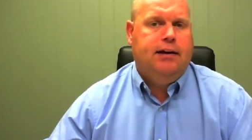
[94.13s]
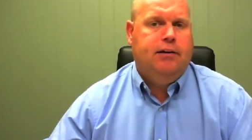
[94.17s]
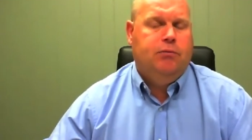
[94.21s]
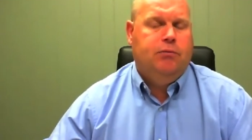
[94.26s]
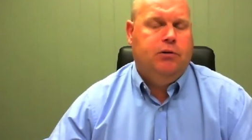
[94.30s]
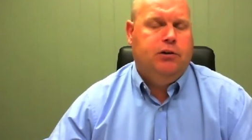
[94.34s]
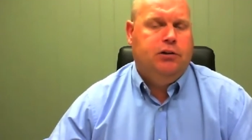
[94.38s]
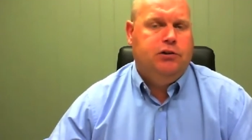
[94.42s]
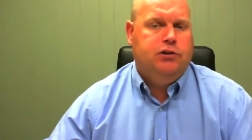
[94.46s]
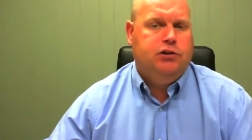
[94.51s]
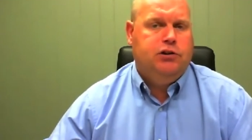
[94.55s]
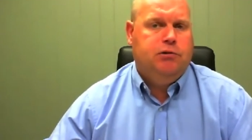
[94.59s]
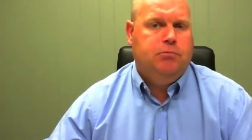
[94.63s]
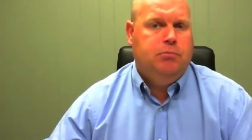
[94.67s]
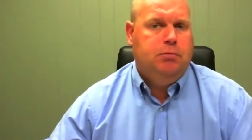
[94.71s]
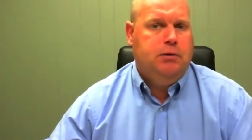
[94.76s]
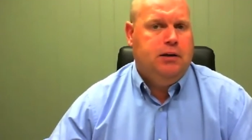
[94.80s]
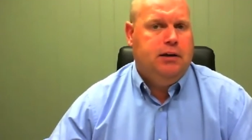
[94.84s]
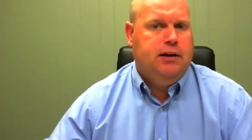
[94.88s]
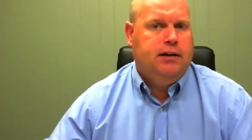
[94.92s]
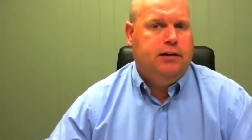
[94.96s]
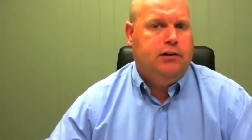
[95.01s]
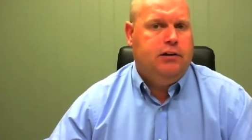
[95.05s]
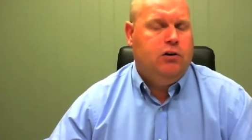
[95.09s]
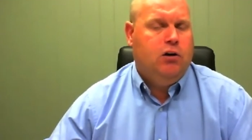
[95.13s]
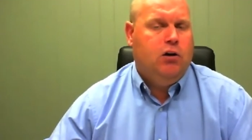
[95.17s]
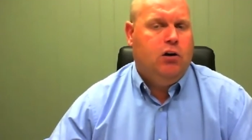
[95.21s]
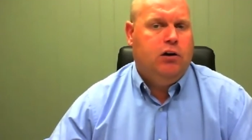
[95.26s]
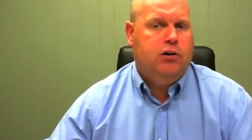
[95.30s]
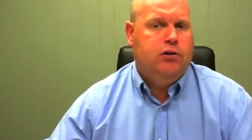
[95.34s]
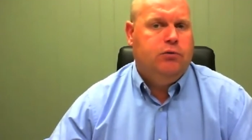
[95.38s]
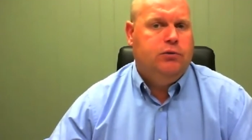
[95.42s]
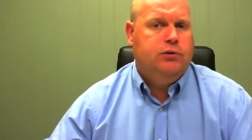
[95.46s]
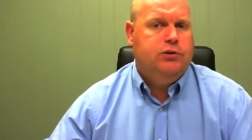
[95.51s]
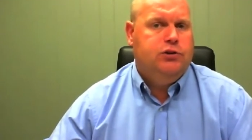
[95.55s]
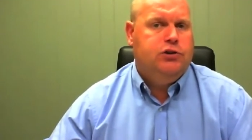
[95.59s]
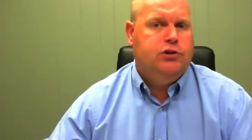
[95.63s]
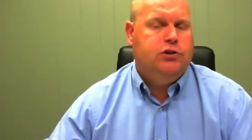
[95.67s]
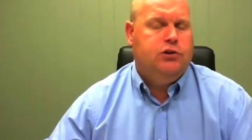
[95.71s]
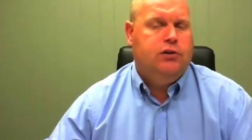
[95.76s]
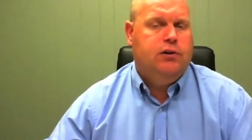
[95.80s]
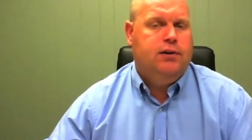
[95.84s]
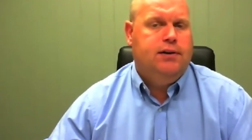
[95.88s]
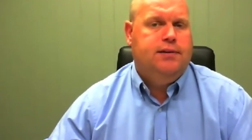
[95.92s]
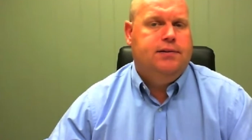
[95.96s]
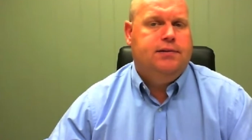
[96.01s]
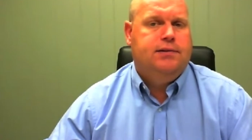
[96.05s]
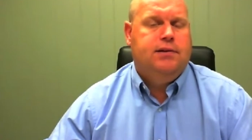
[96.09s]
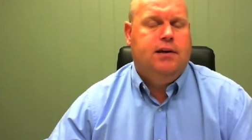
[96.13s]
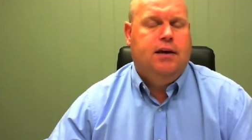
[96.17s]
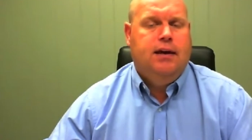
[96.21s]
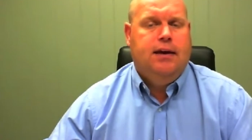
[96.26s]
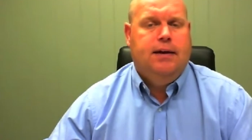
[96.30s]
it really should be on your auto insurance.